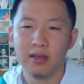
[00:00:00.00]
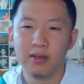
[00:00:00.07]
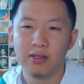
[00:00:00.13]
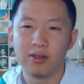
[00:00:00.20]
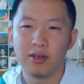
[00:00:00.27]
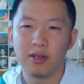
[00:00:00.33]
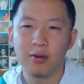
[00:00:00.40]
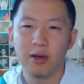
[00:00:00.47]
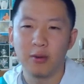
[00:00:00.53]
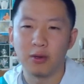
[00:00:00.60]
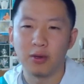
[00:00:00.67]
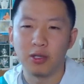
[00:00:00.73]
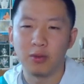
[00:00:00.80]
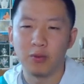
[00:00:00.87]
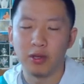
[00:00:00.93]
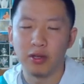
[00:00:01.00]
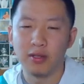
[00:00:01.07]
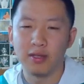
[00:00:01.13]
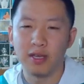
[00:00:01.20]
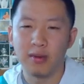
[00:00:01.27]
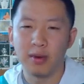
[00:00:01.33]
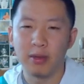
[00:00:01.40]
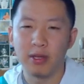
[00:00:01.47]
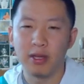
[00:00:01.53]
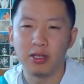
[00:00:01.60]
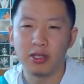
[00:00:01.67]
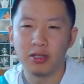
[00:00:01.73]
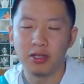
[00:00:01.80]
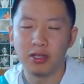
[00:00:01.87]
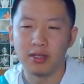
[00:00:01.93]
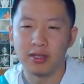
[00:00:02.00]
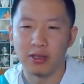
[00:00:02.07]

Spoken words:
Is there any way I would win this game? I mean, they should just